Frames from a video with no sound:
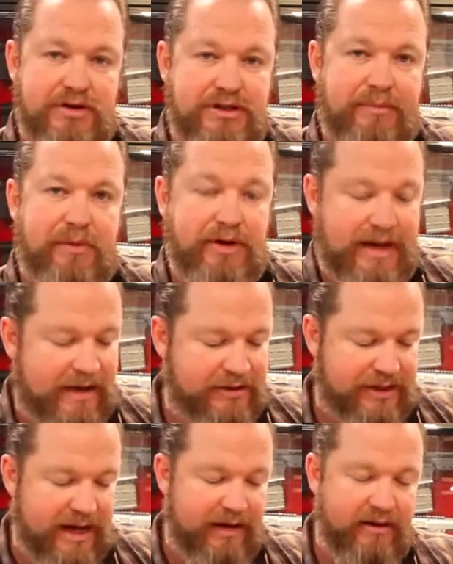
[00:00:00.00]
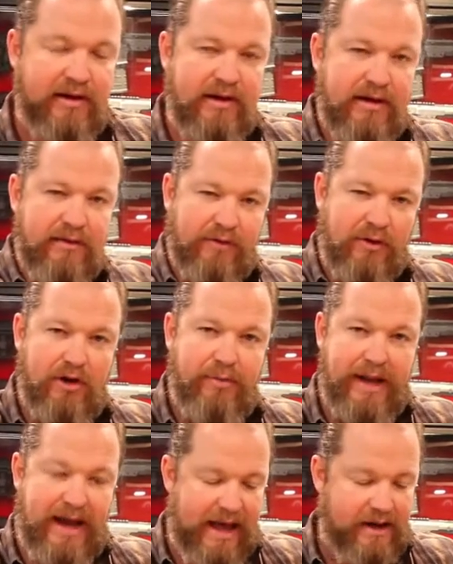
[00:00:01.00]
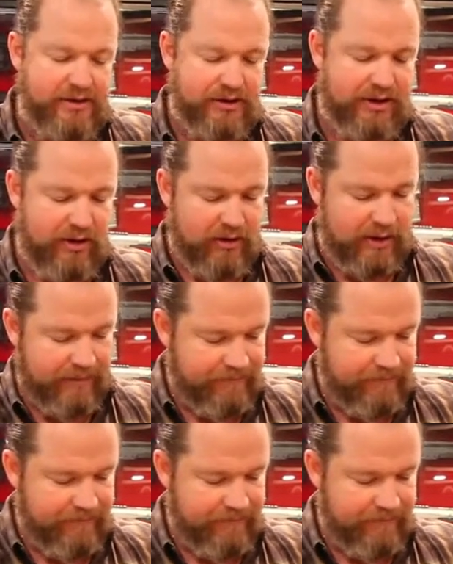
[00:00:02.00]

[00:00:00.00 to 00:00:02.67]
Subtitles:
a zipper on the outside for a little bit of added security.